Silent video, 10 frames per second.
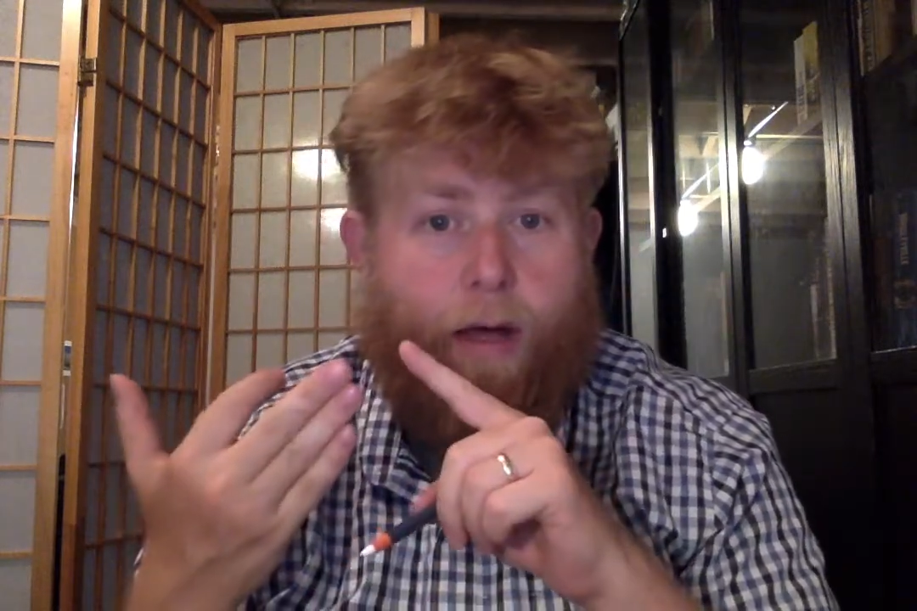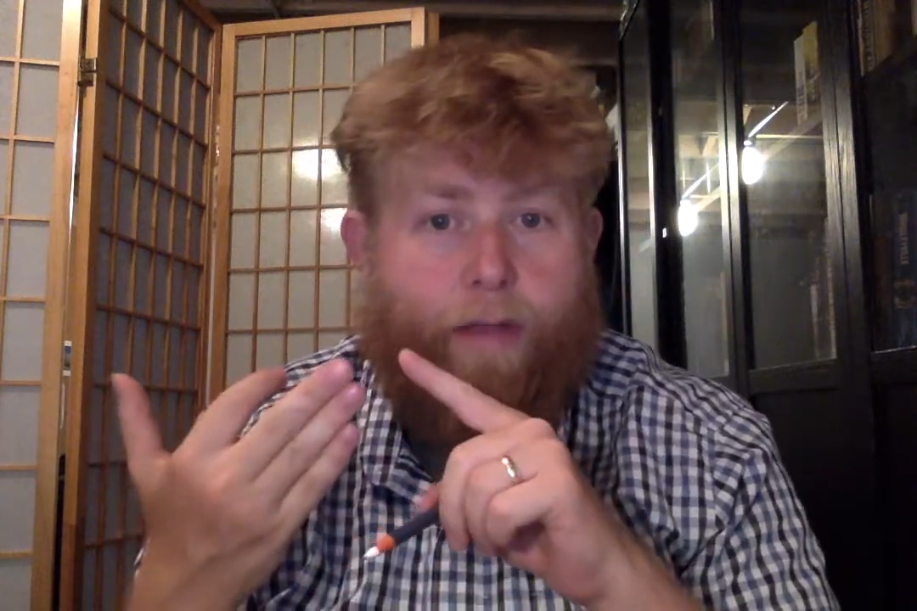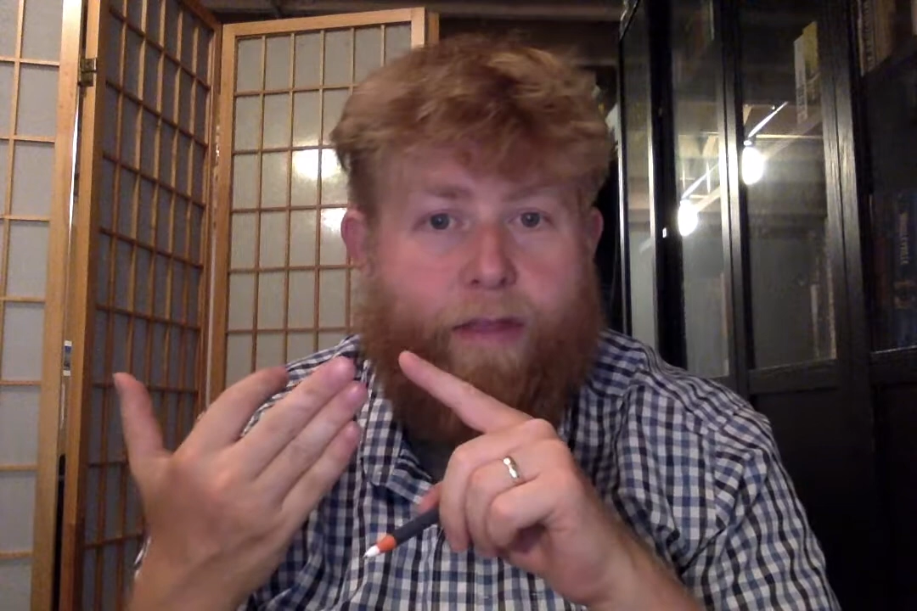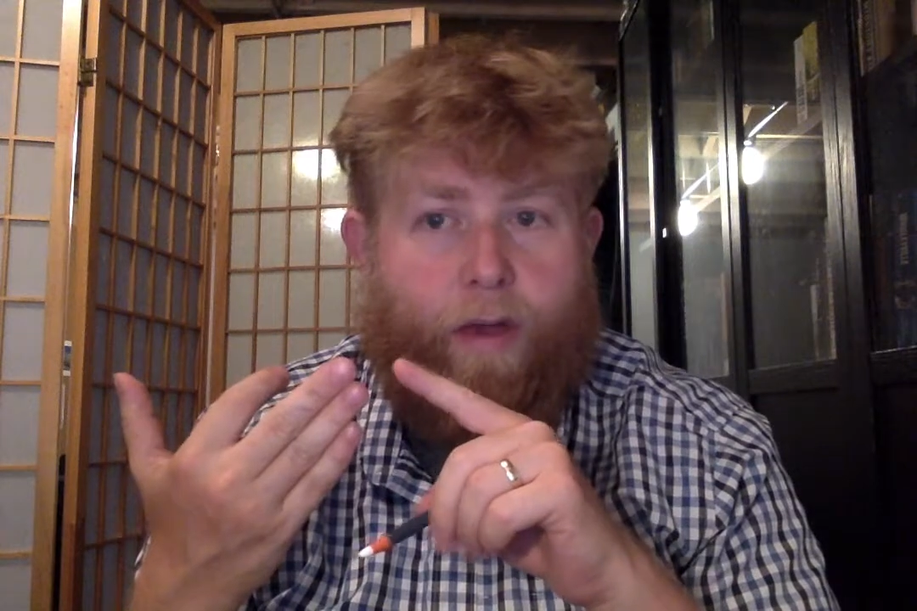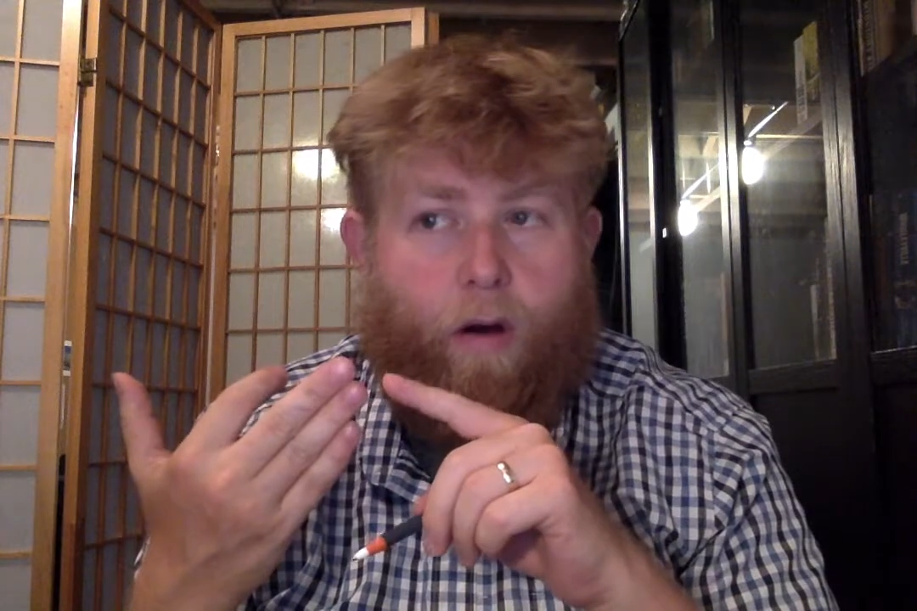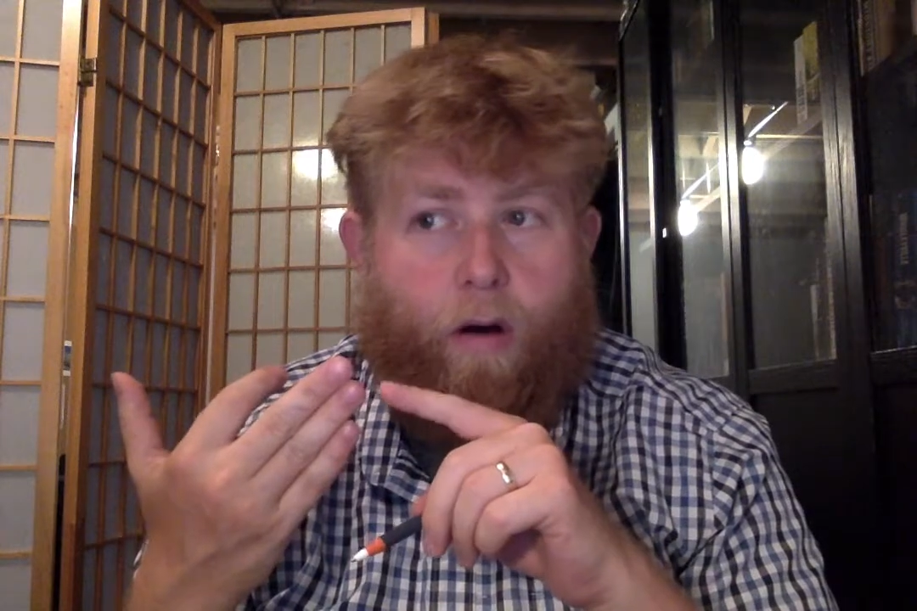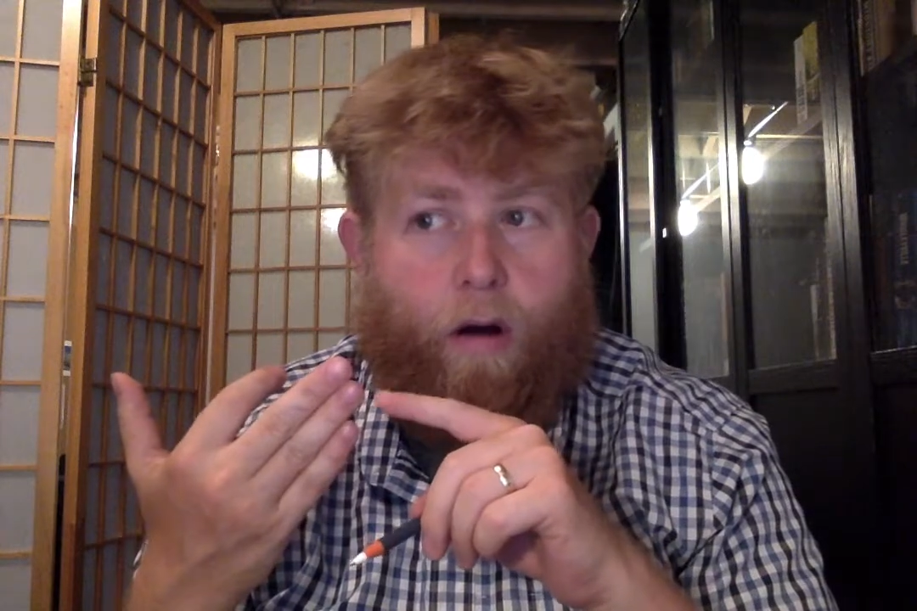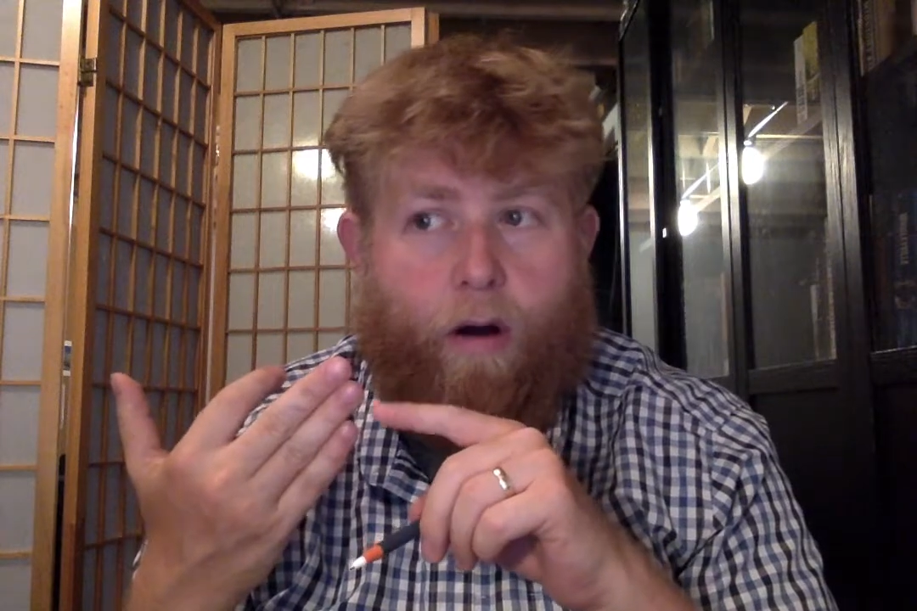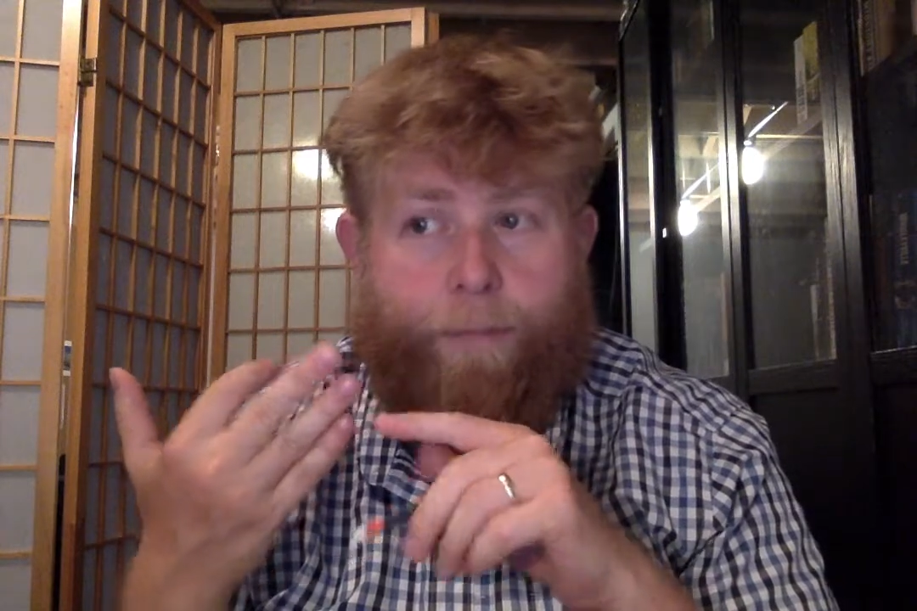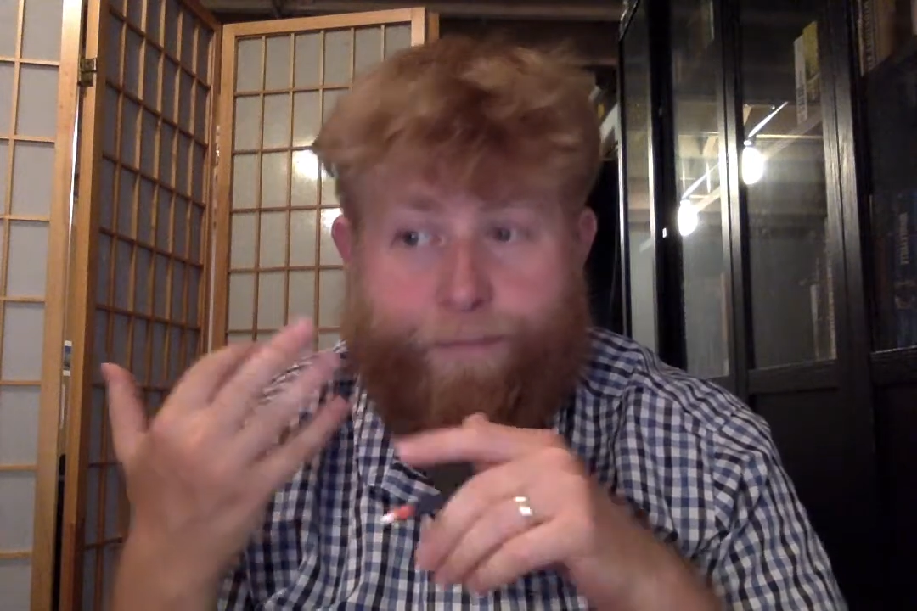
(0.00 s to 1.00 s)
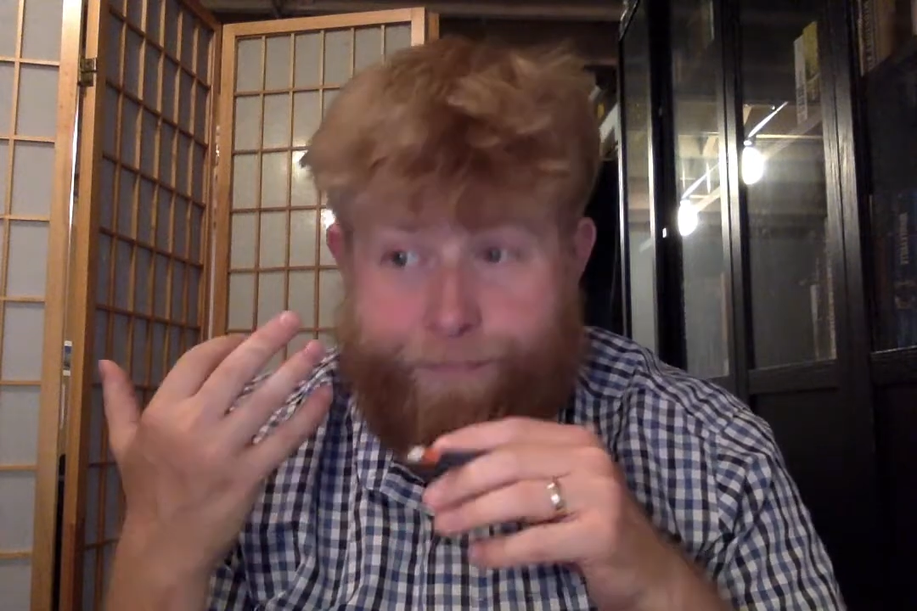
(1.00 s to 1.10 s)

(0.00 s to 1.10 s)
they are